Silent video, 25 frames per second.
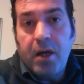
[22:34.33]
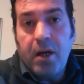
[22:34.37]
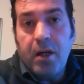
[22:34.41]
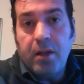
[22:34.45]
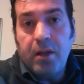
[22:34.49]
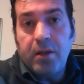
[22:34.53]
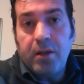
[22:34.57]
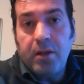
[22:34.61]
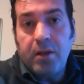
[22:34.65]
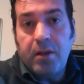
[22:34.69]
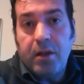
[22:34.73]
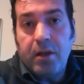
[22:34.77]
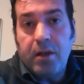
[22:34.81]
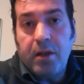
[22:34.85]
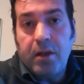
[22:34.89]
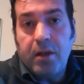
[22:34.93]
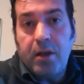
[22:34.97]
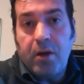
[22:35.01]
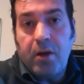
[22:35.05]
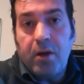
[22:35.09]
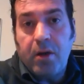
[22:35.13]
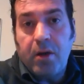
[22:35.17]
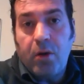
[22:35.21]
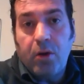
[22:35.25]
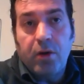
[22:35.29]
And
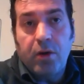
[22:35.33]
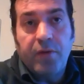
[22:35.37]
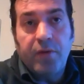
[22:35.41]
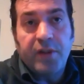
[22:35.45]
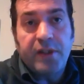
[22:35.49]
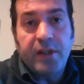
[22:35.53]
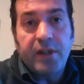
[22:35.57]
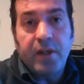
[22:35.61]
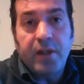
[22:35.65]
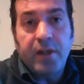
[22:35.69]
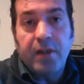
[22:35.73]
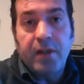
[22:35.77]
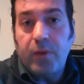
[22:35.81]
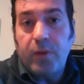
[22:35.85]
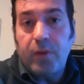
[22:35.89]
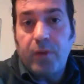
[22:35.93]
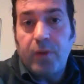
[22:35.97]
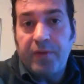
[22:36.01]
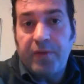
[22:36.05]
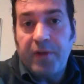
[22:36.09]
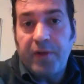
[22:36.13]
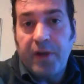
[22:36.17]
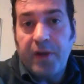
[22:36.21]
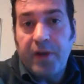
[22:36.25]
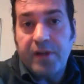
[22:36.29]
all of a sudden,
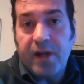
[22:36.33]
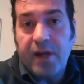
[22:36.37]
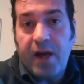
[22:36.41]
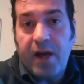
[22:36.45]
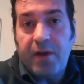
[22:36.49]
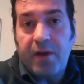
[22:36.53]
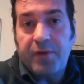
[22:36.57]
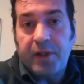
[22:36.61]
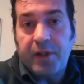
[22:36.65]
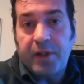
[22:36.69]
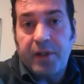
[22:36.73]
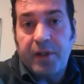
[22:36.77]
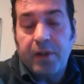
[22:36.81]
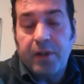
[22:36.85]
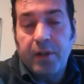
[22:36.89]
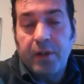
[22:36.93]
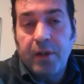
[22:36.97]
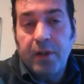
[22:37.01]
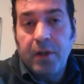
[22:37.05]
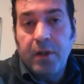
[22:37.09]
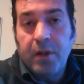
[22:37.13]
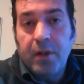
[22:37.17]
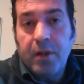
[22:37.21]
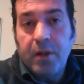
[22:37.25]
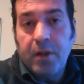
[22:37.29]
12 years after,
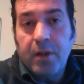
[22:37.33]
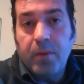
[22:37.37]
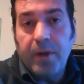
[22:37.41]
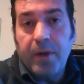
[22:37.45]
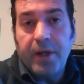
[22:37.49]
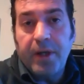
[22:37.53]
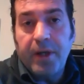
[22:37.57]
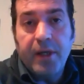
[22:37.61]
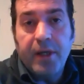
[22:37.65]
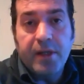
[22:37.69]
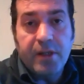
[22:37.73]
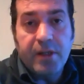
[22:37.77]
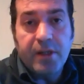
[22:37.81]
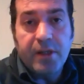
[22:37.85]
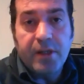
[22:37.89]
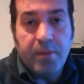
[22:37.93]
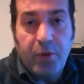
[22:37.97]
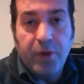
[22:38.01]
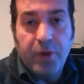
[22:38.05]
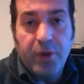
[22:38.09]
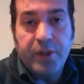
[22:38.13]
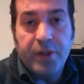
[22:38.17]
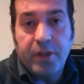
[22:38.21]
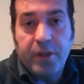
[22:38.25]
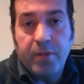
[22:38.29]
where he is
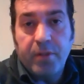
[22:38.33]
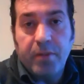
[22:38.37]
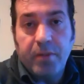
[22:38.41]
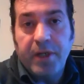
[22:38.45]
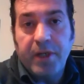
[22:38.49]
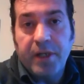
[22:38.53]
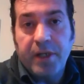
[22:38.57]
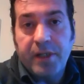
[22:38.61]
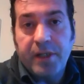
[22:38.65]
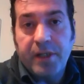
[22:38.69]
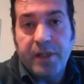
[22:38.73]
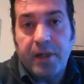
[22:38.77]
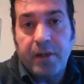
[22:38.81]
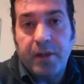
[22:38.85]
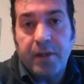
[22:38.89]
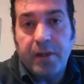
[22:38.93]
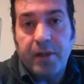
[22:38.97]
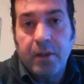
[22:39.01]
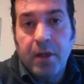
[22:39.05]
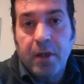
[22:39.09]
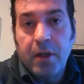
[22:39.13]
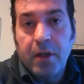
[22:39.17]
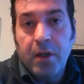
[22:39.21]
appointed a minister,